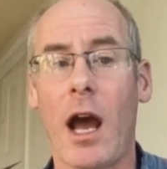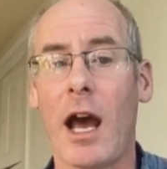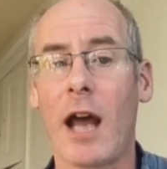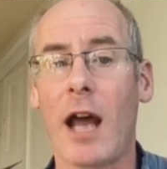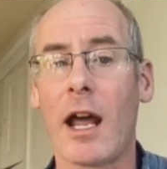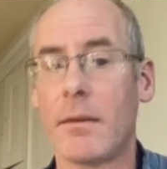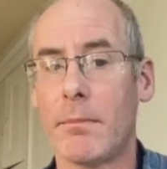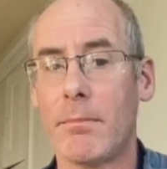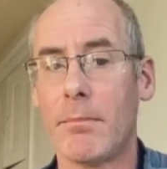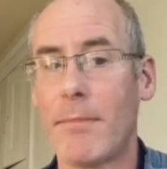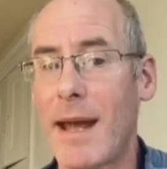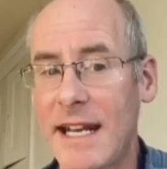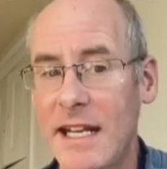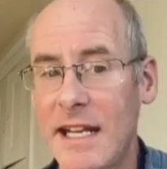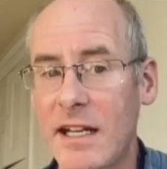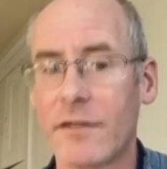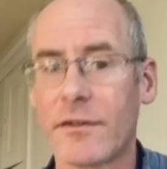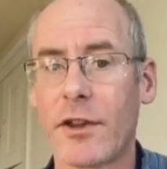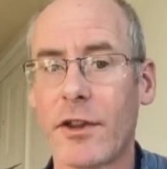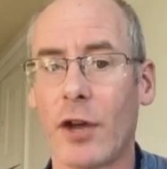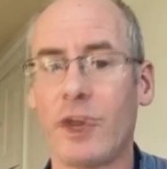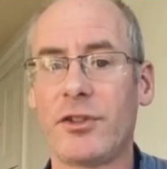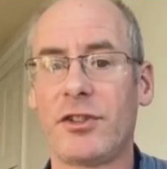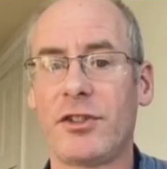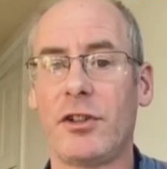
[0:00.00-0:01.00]
and many
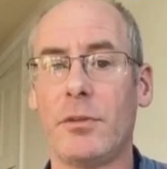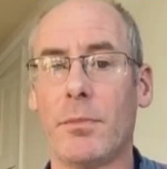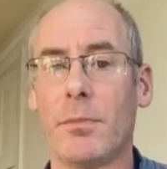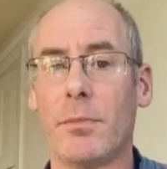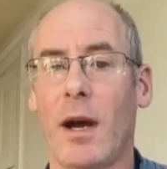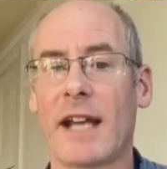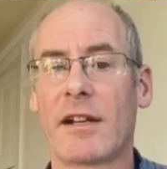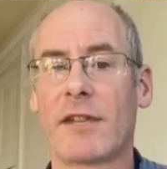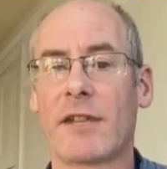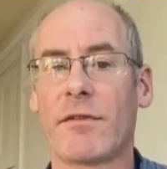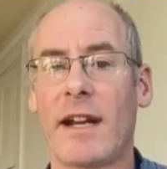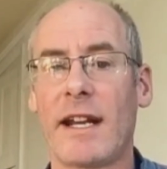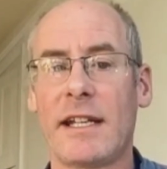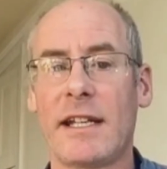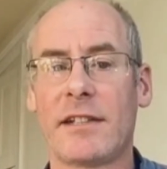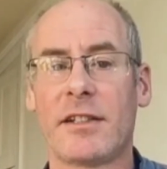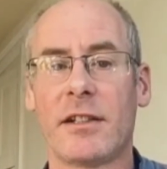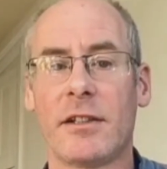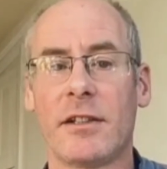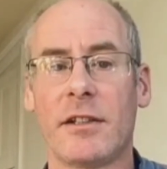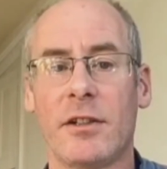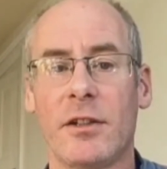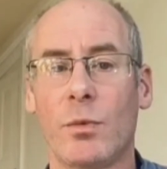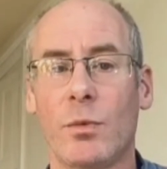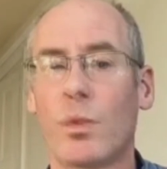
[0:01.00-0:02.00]
of those who
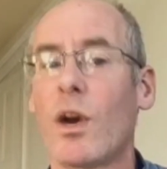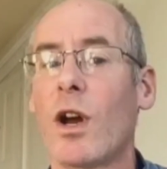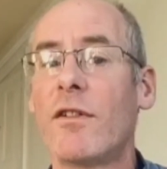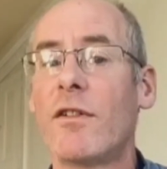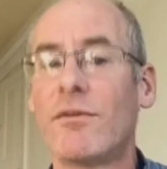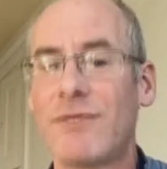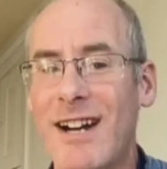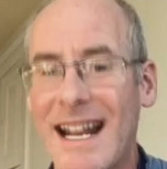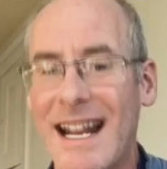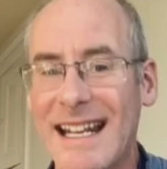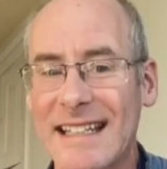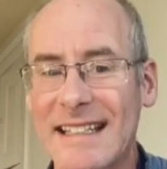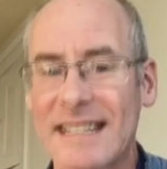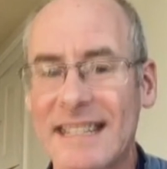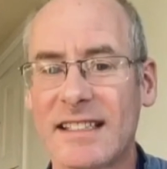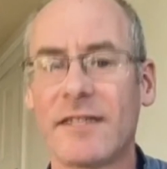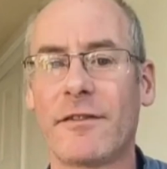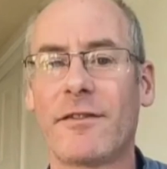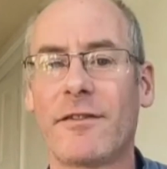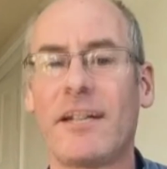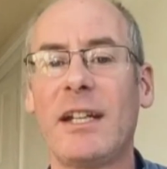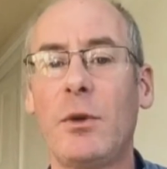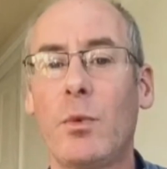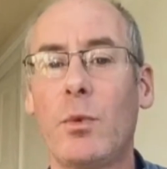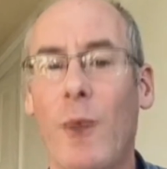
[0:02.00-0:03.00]
migrated were
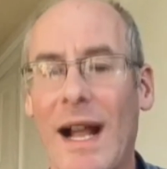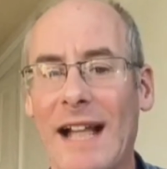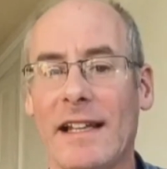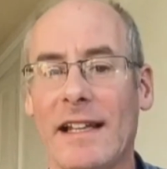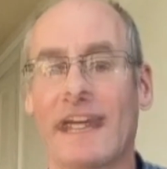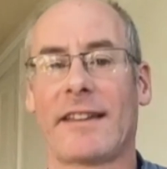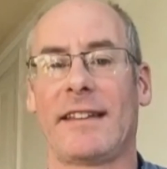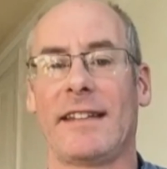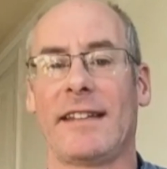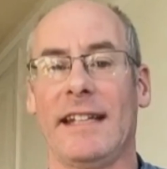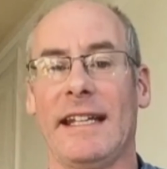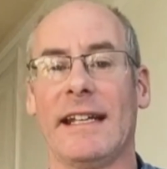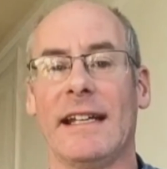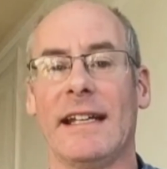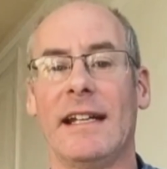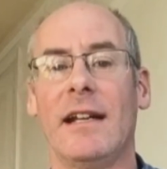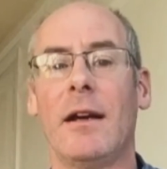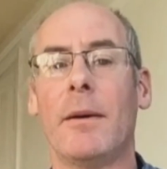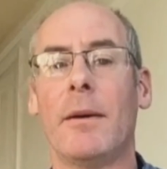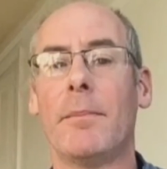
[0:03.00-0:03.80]
relatively wealthy,